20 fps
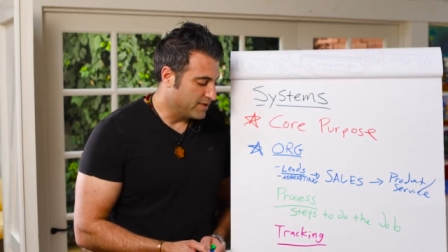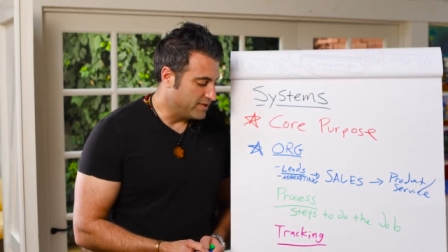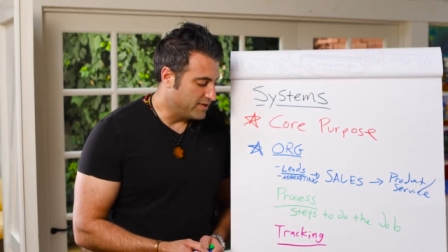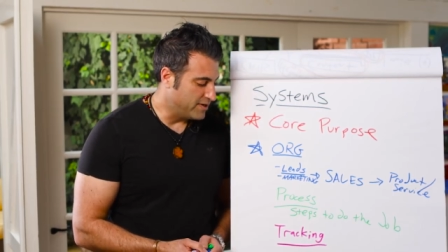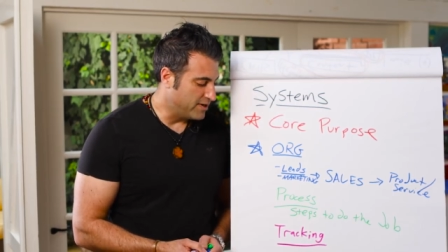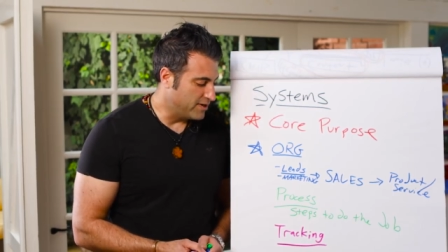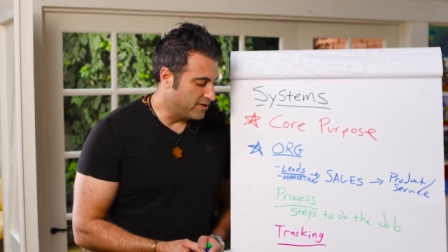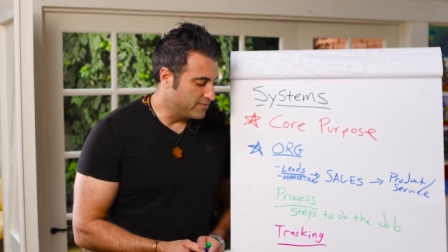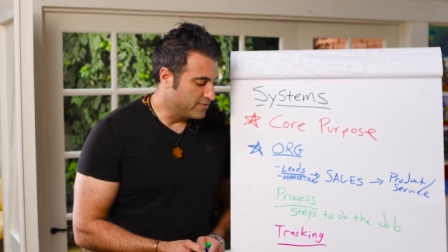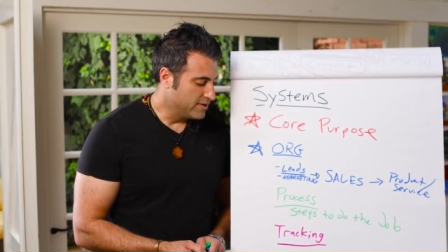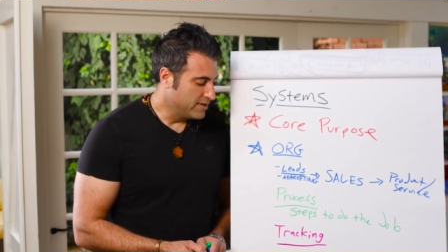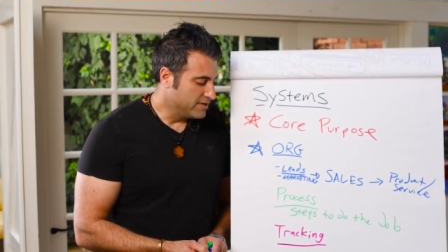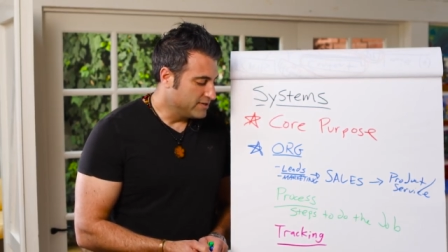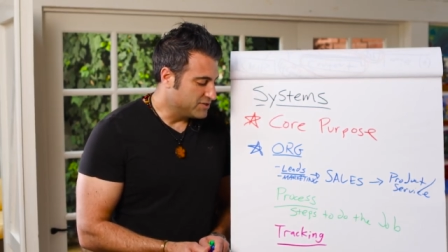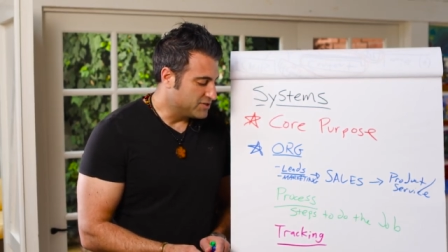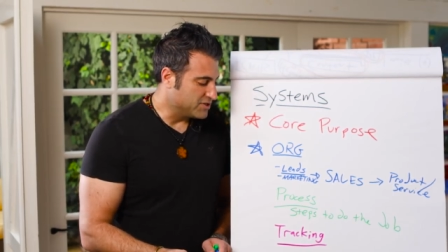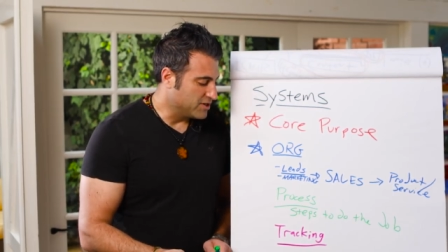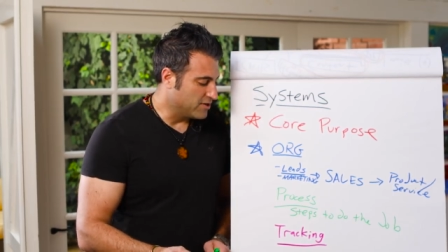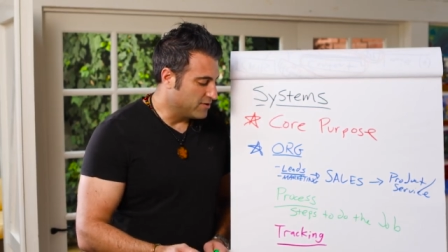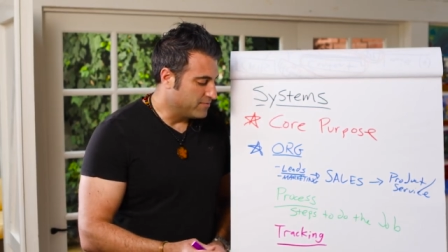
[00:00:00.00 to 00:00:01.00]
You know,
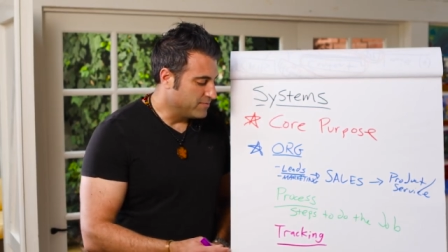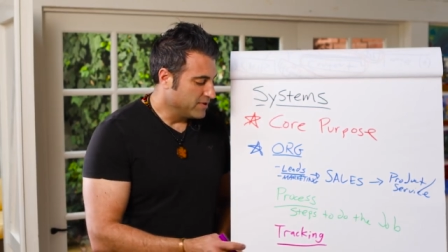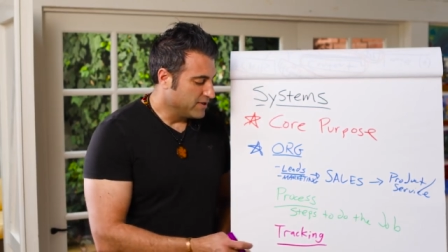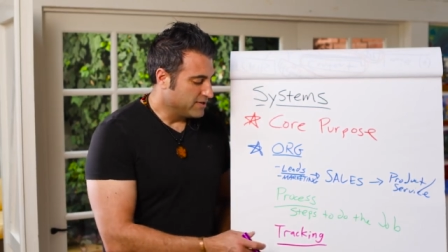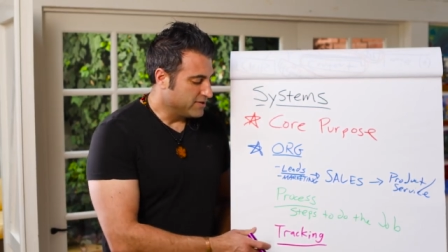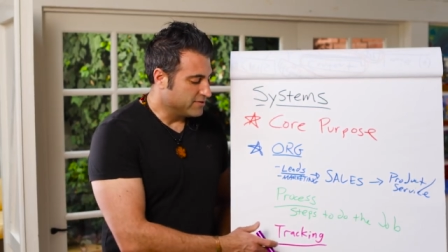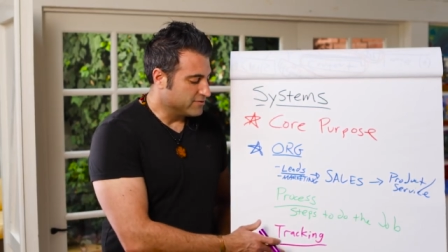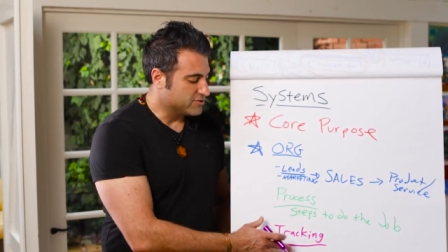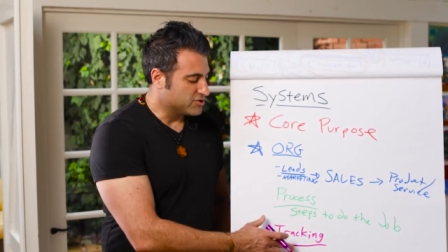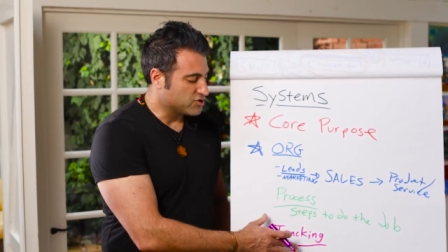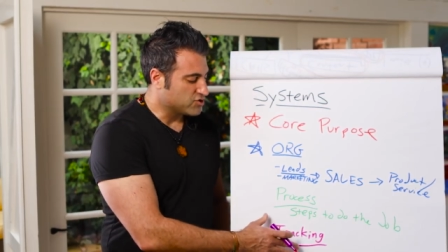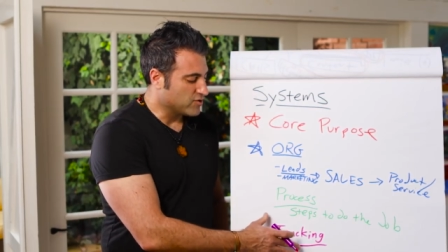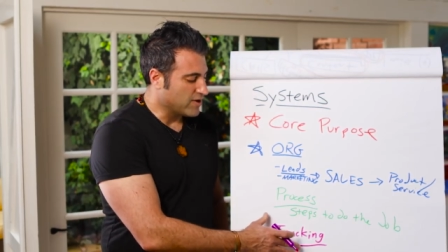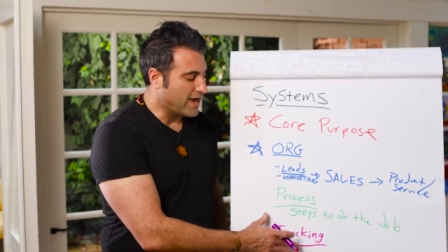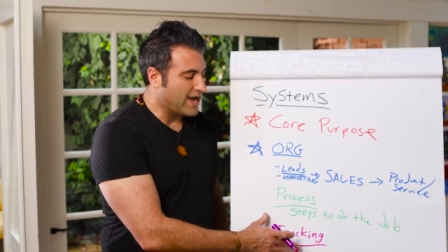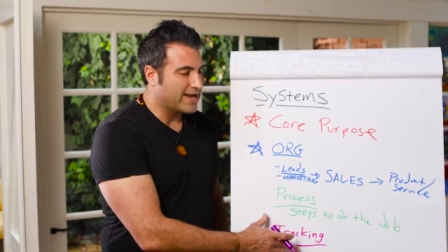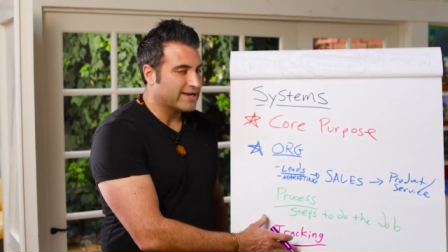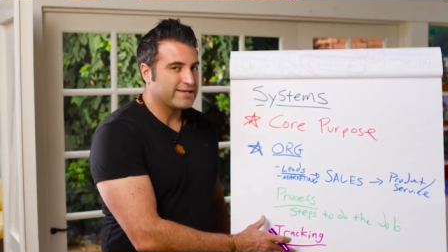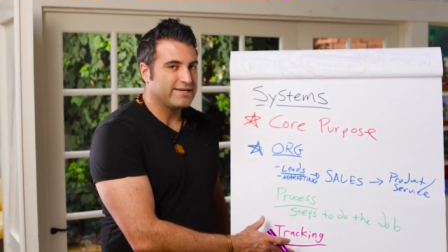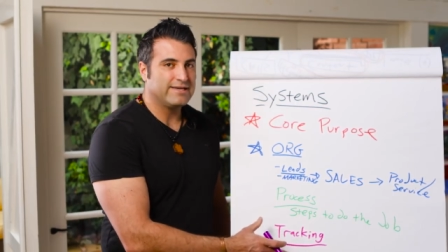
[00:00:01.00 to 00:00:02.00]
so you're
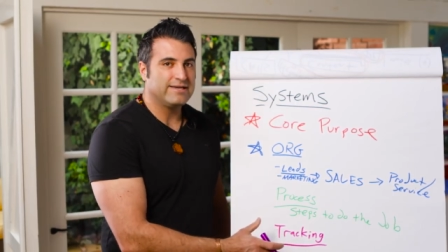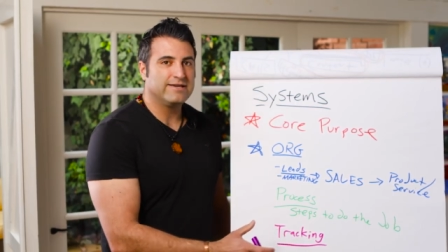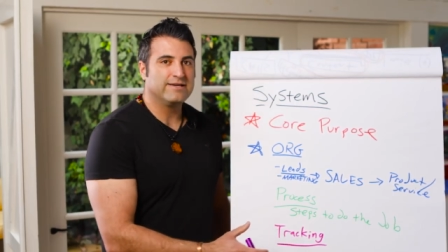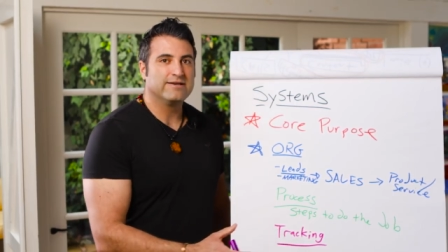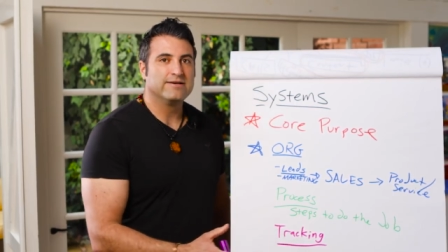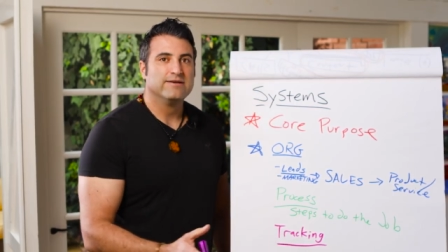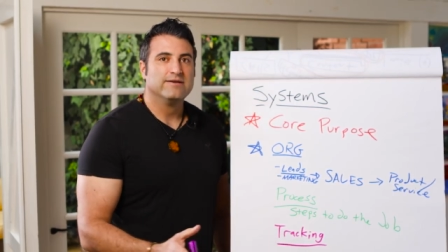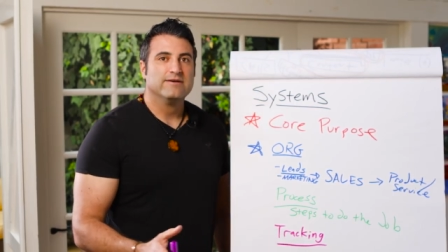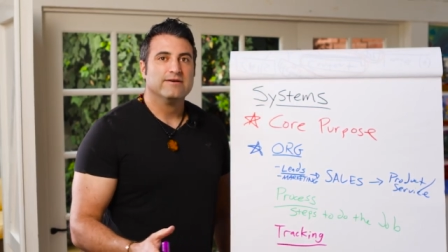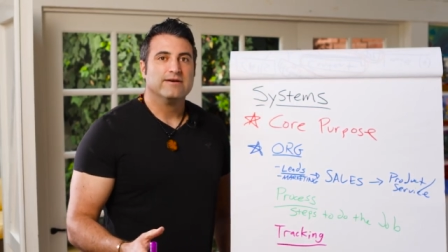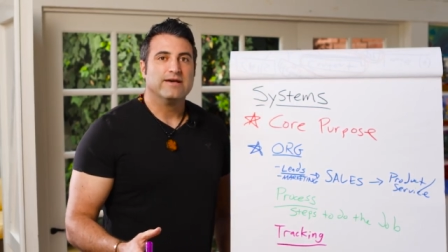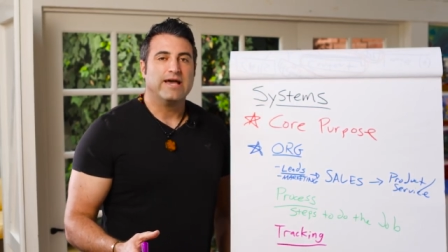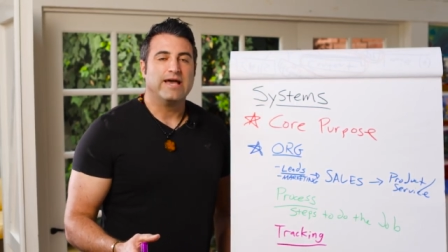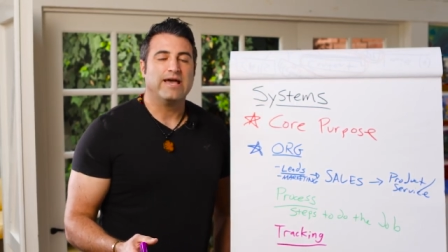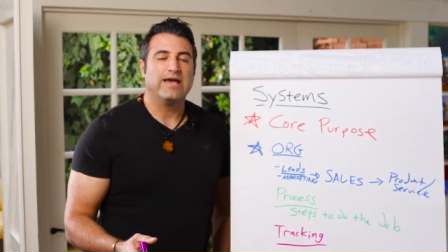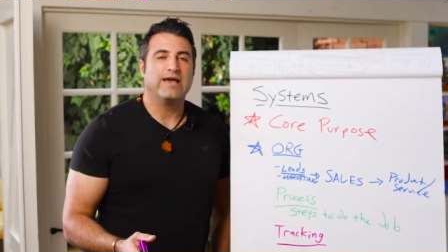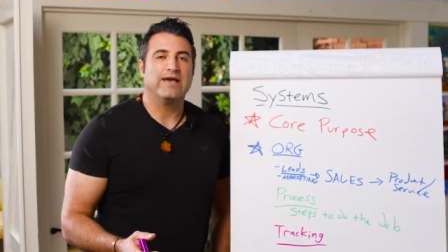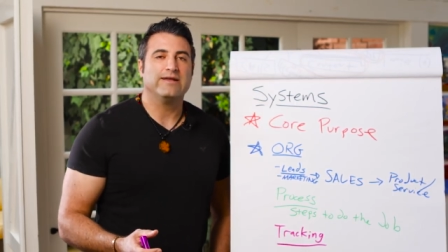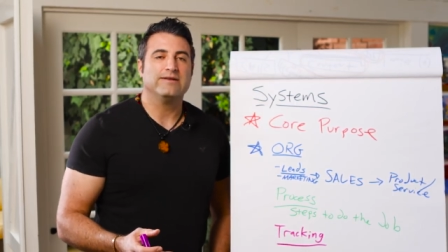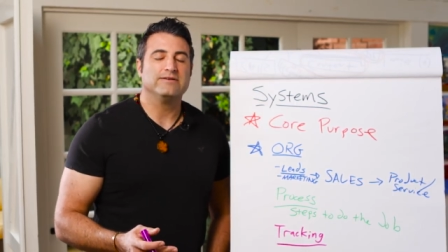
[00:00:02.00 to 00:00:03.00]
tracking,
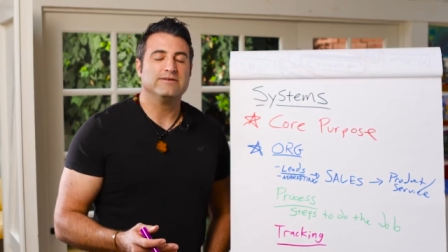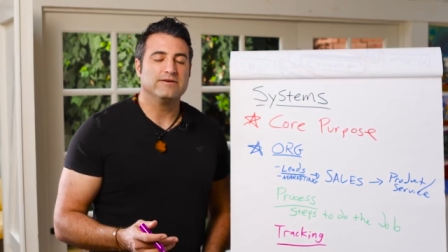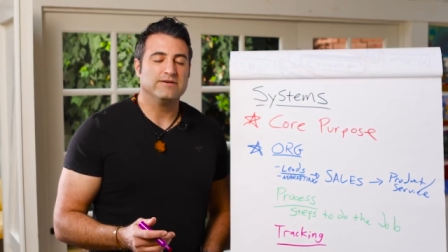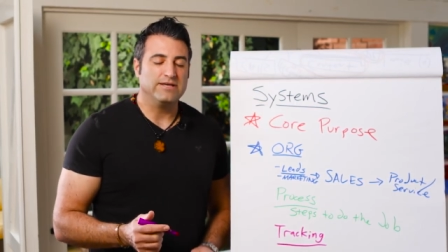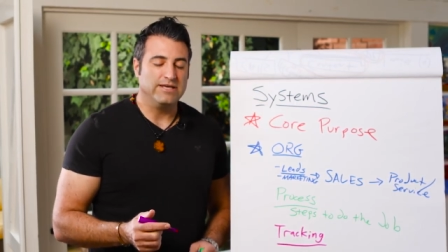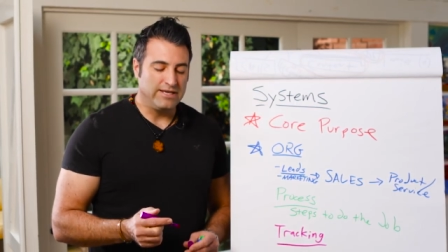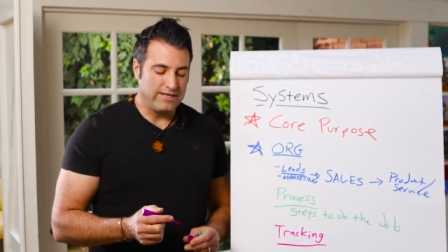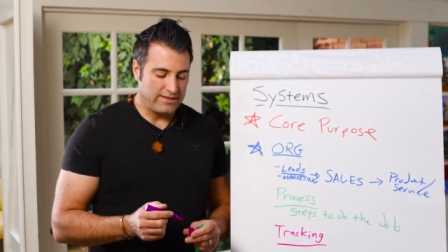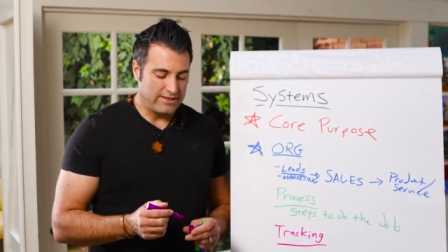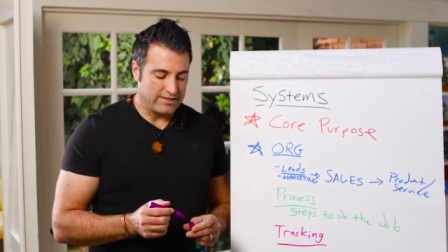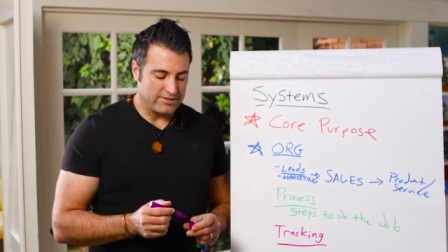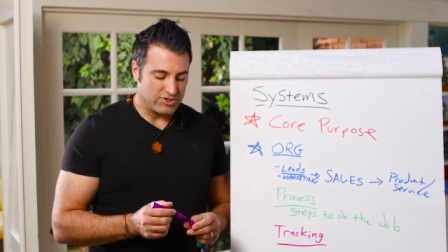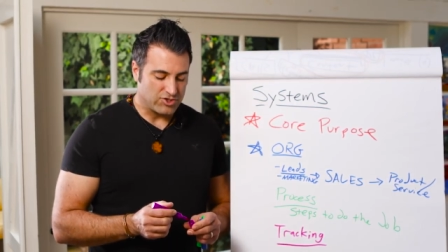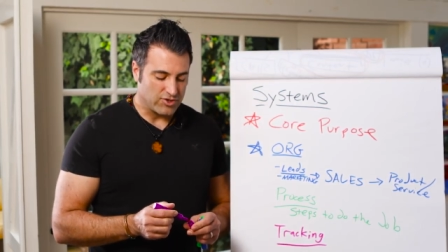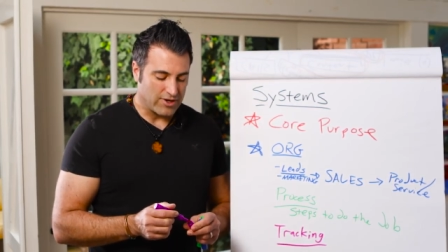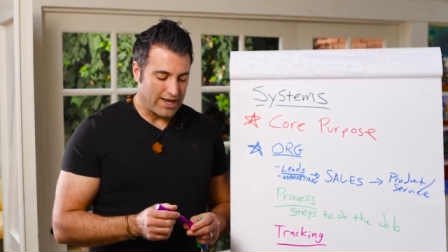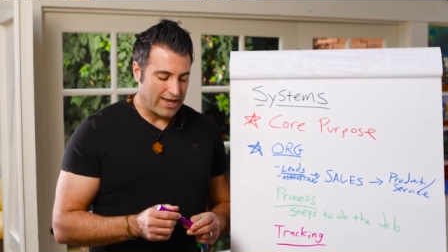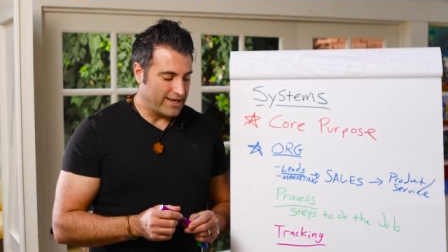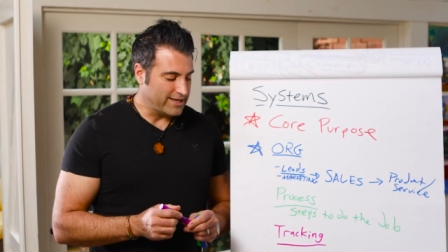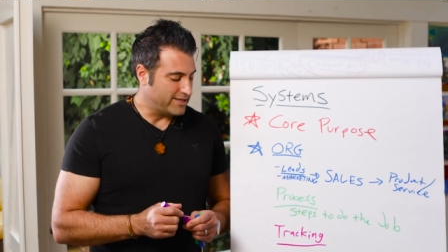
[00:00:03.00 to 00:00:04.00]
and in the
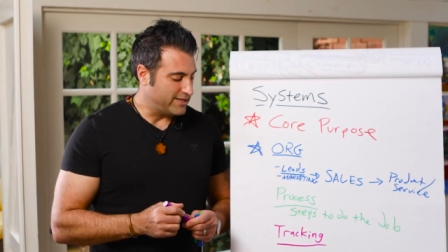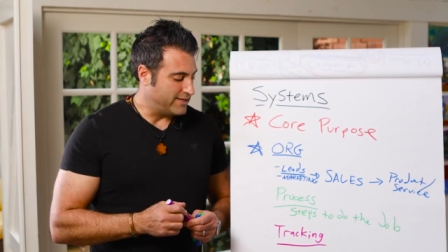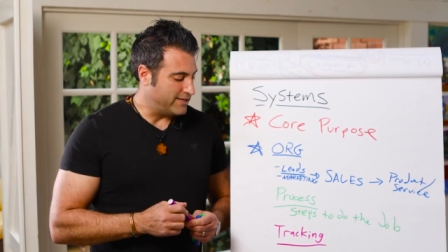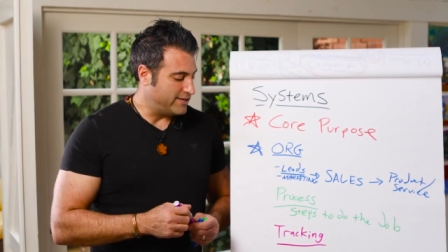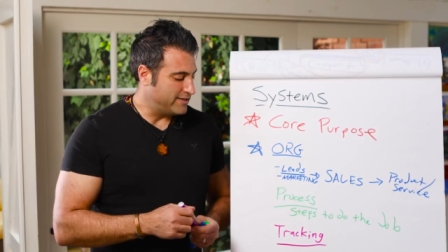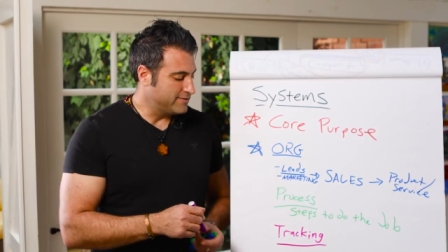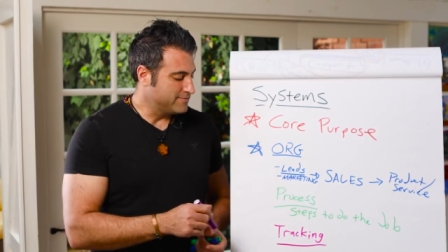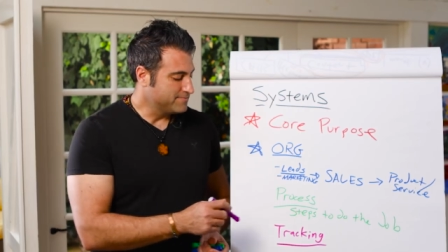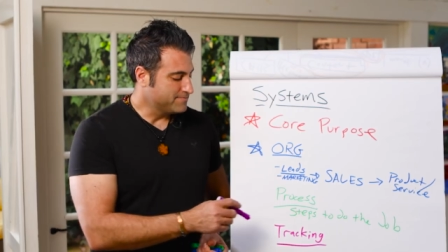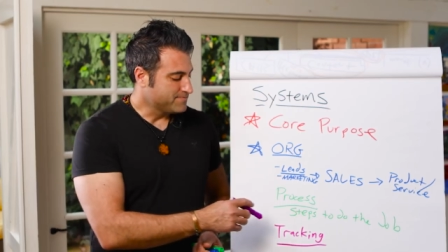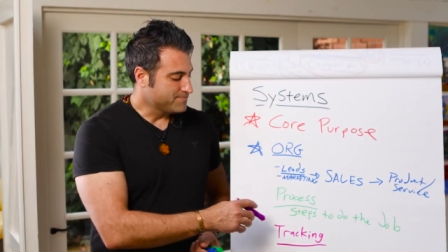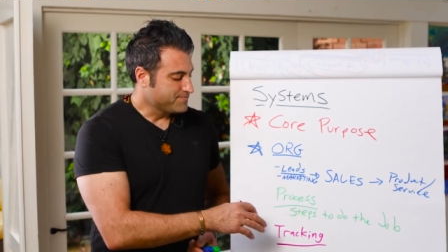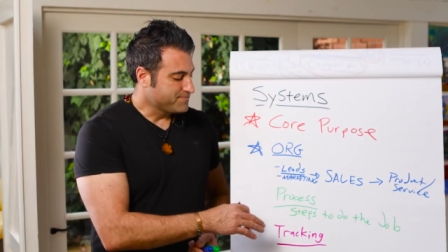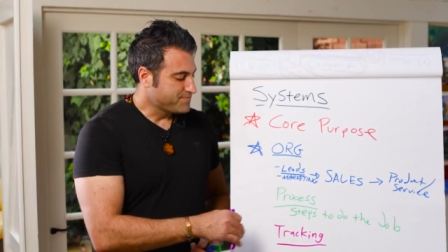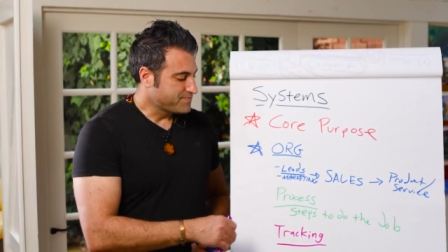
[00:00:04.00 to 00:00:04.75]
tracking,